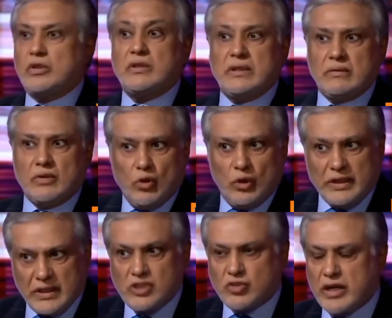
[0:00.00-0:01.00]

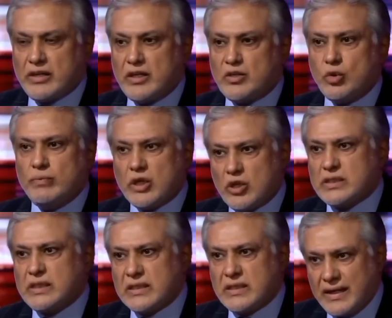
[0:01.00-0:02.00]
No, it is strictly true
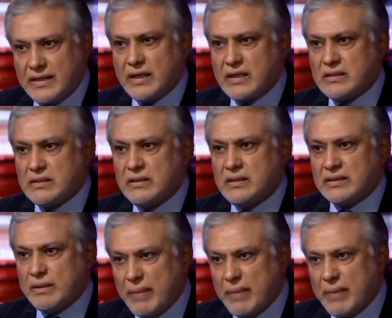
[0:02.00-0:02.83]
because they're adult,